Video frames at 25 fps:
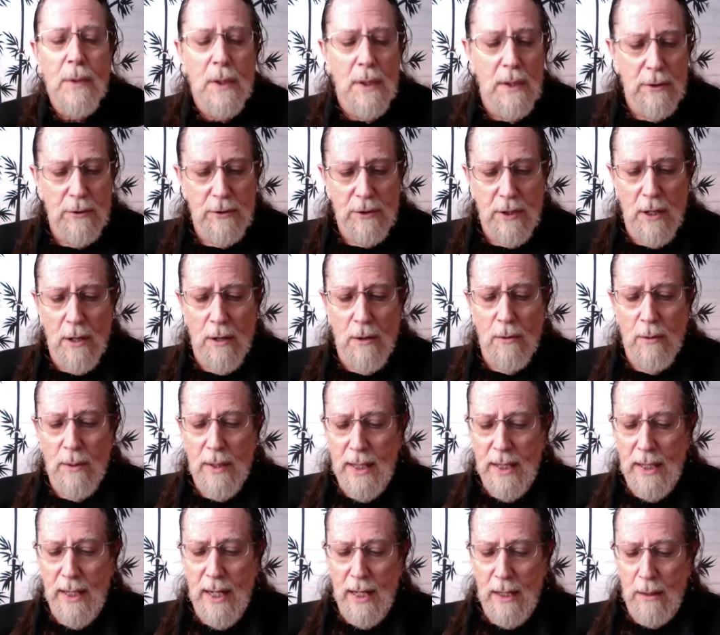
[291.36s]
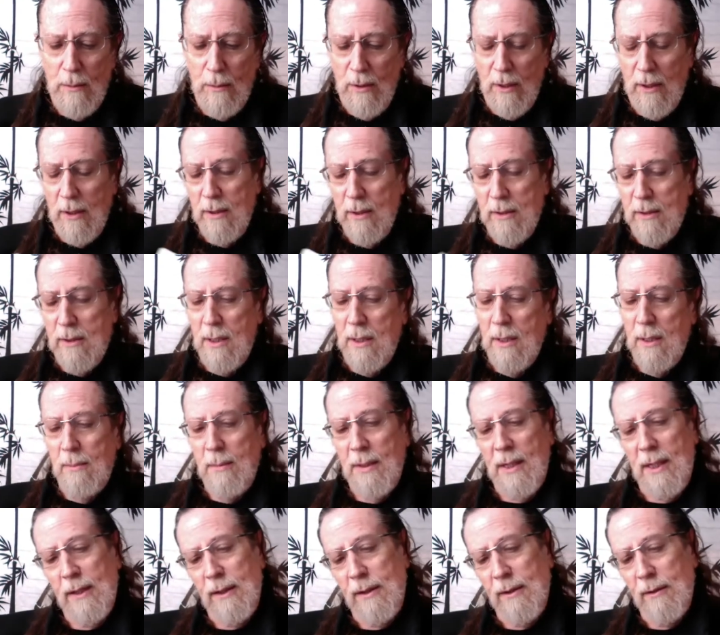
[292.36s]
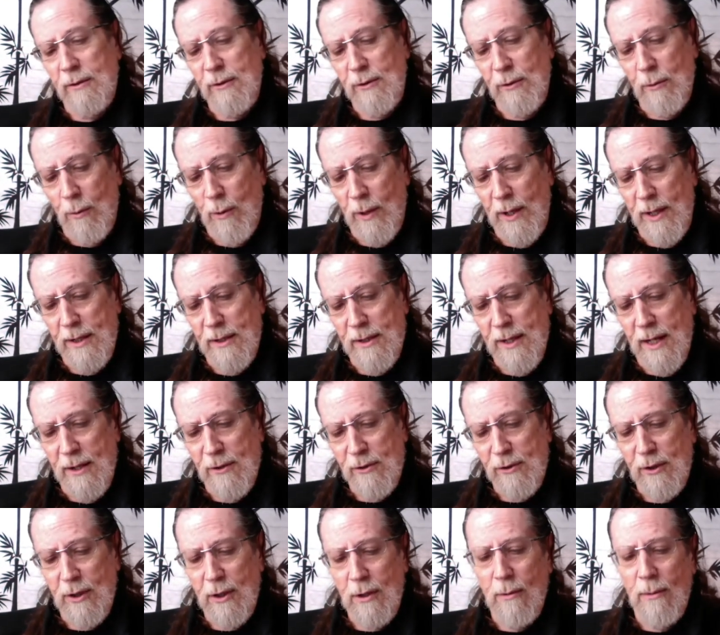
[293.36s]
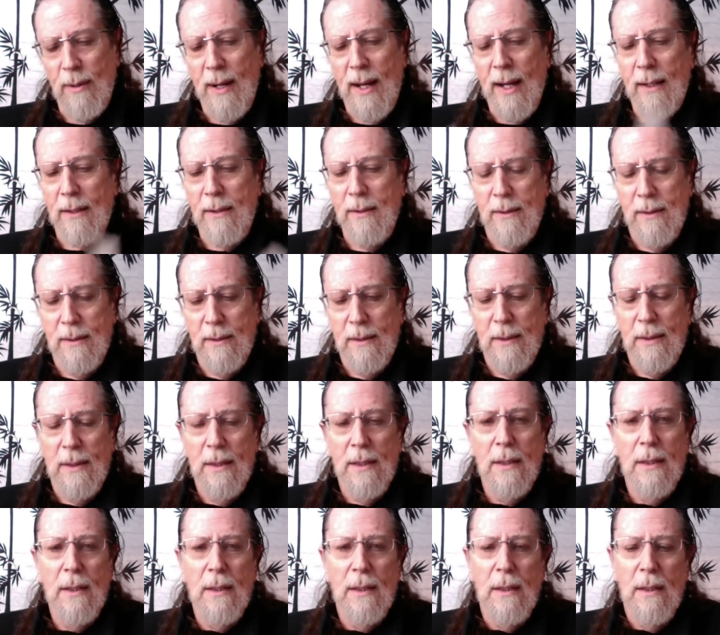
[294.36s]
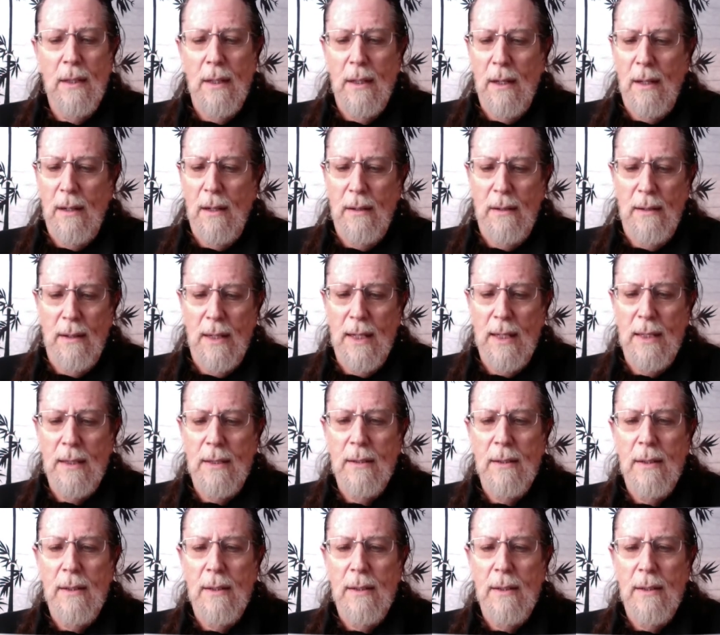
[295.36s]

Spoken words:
so in other words, let me get this orientation correct. All right.